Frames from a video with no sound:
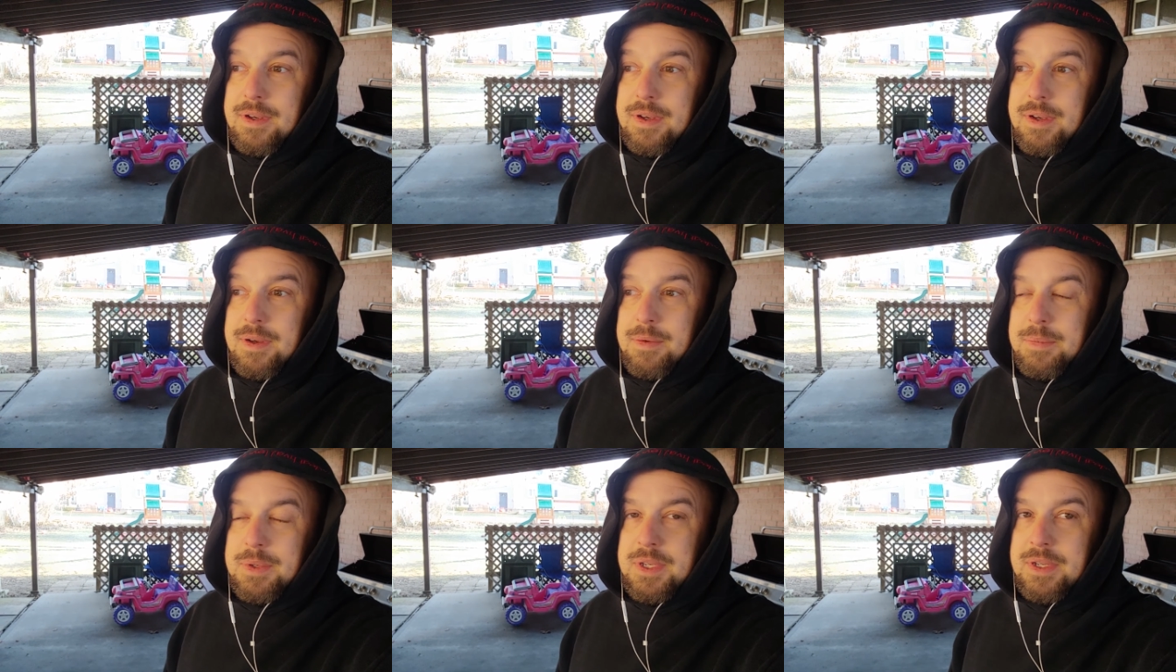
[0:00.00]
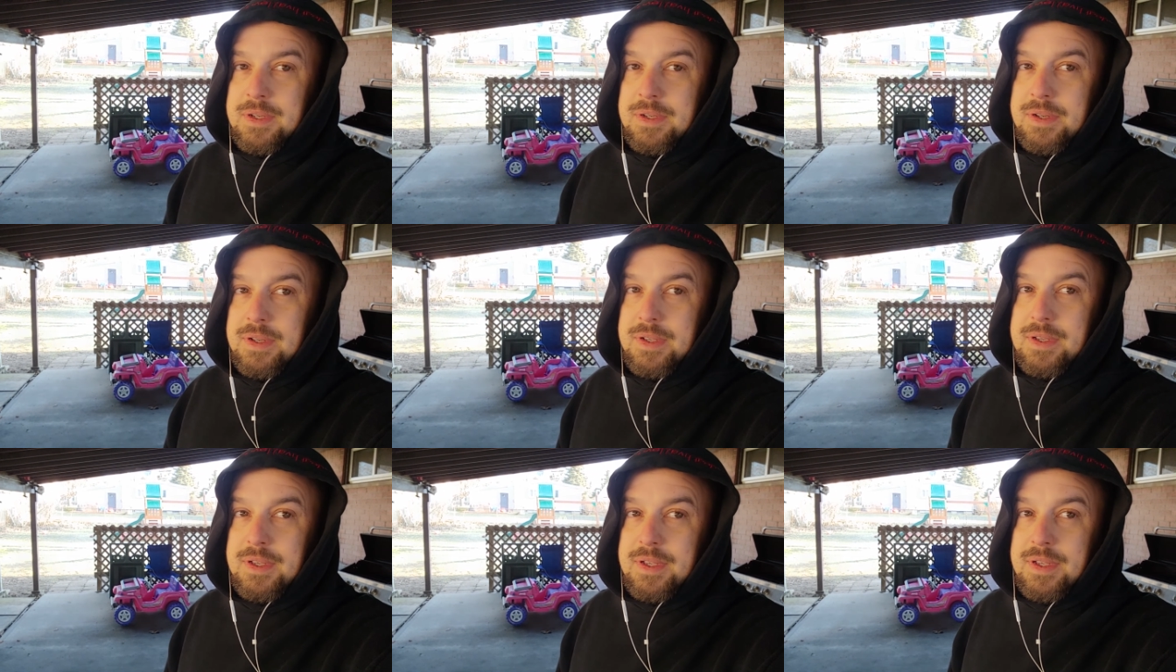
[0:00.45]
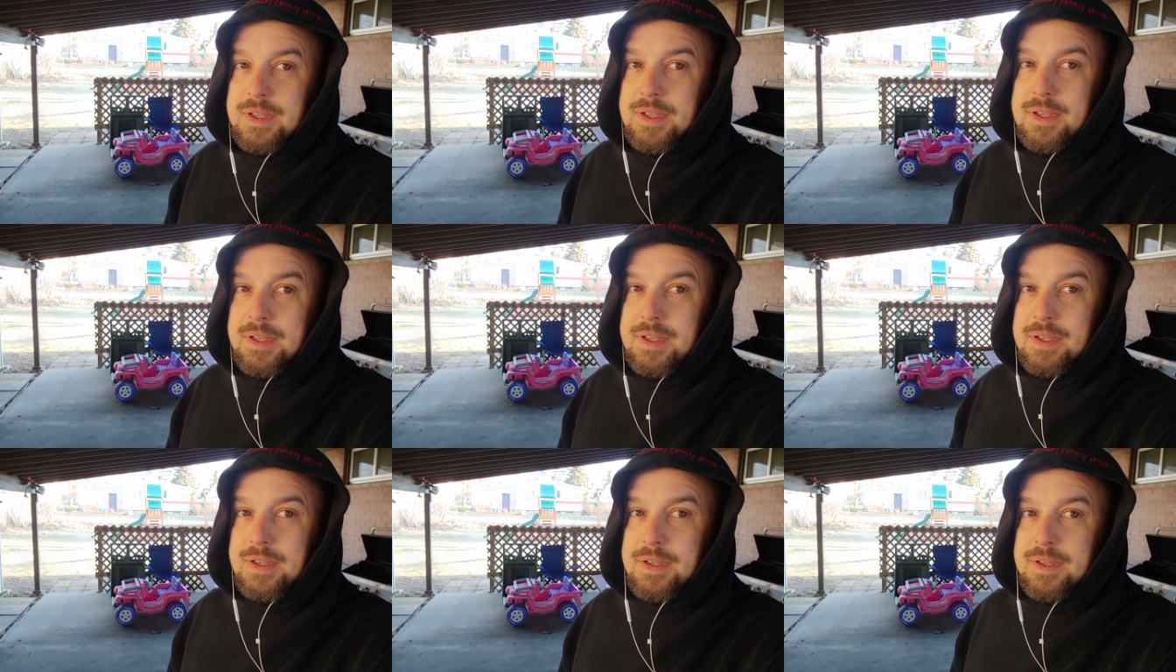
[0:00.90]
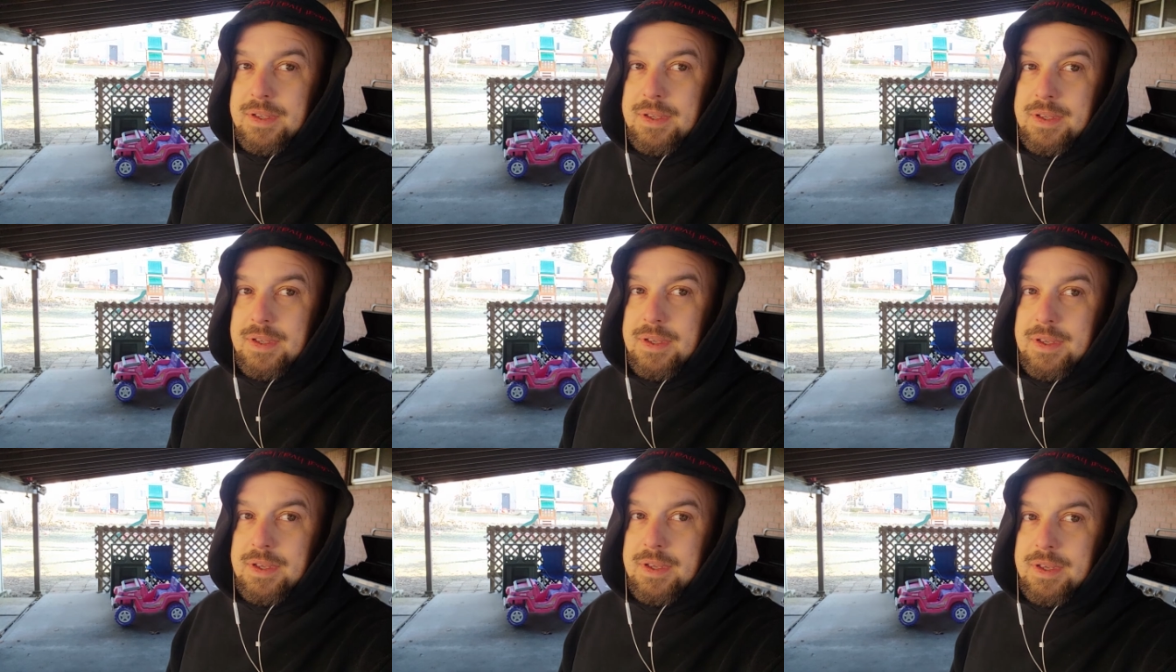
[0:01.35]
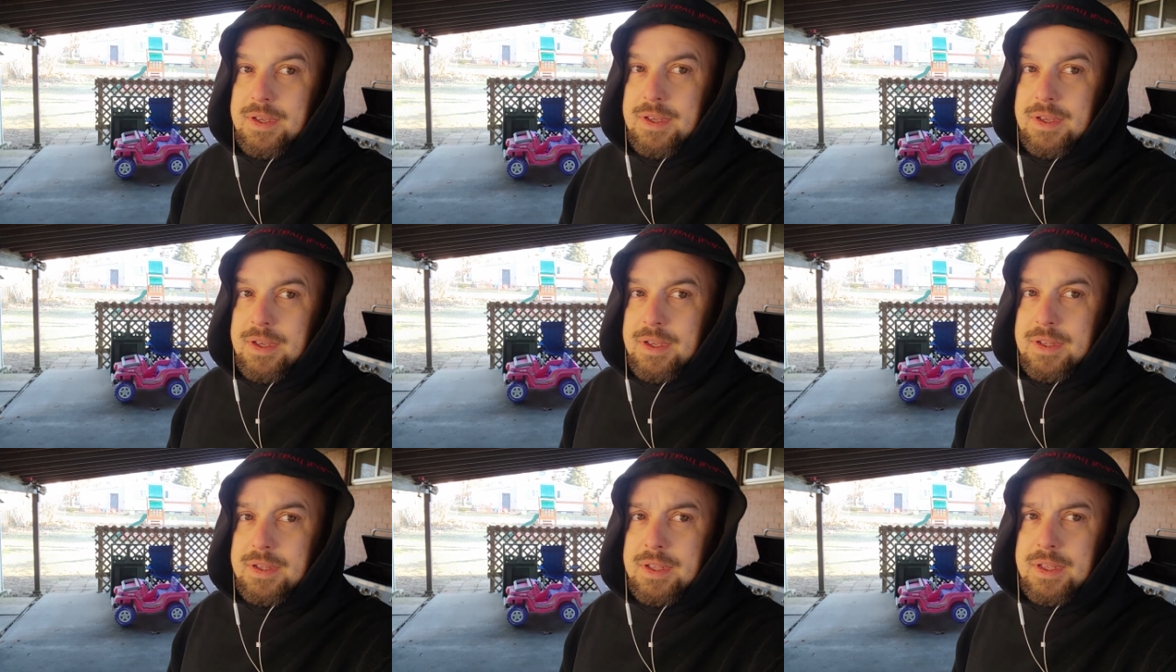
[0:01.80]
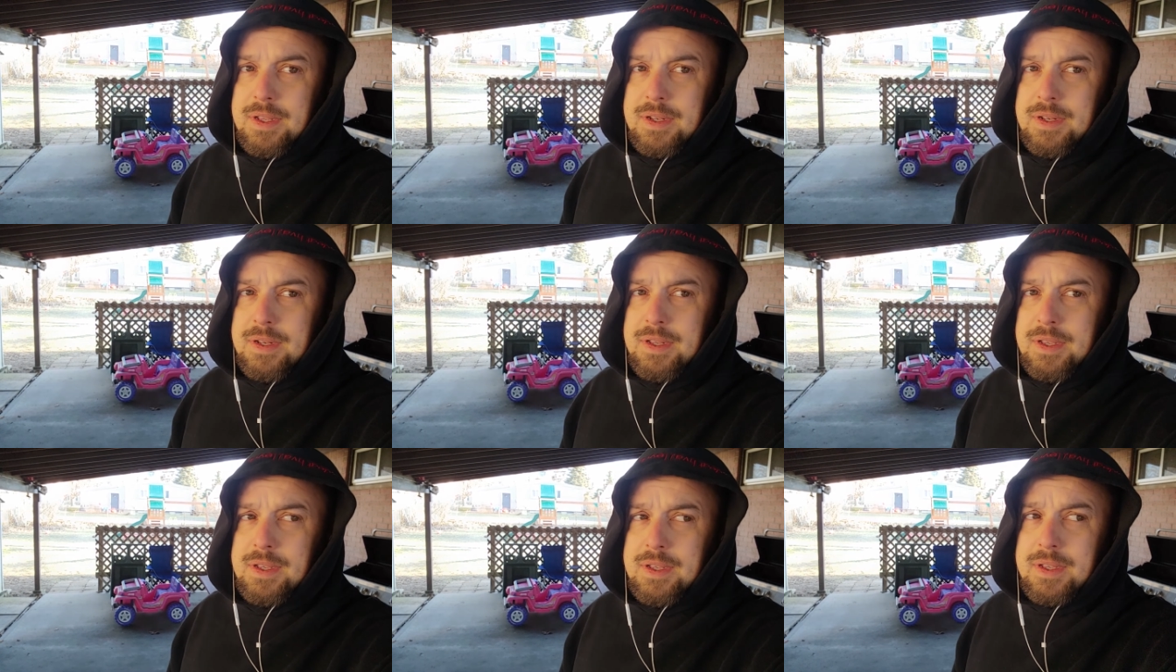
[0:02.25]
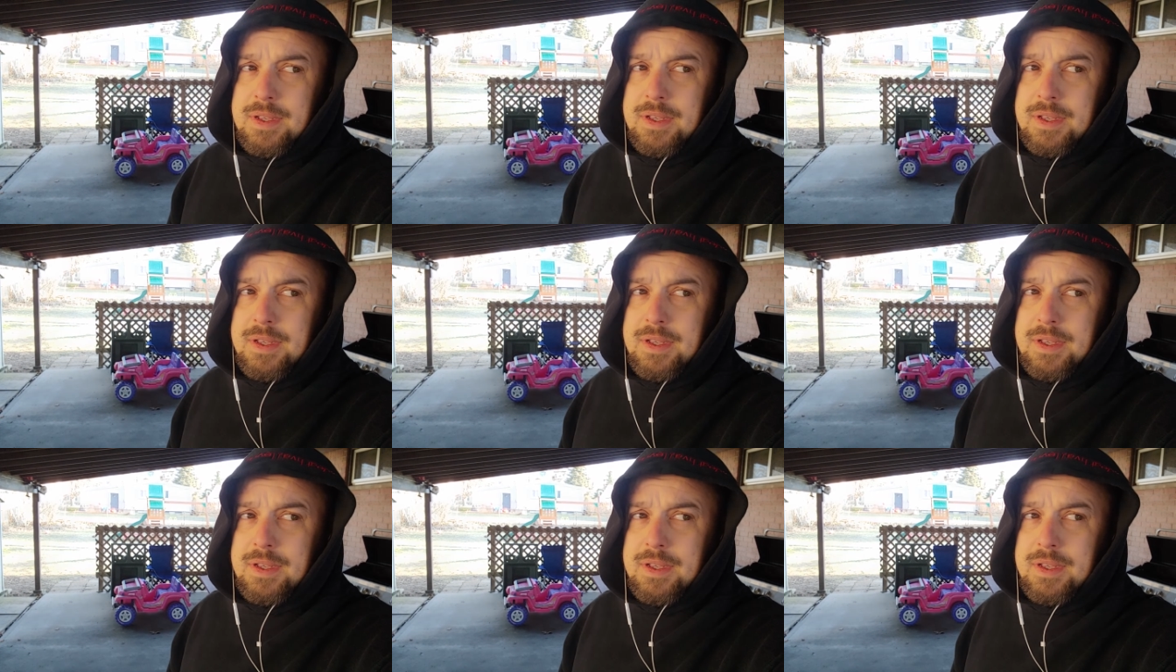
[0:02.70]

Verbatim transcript: I mean, and then,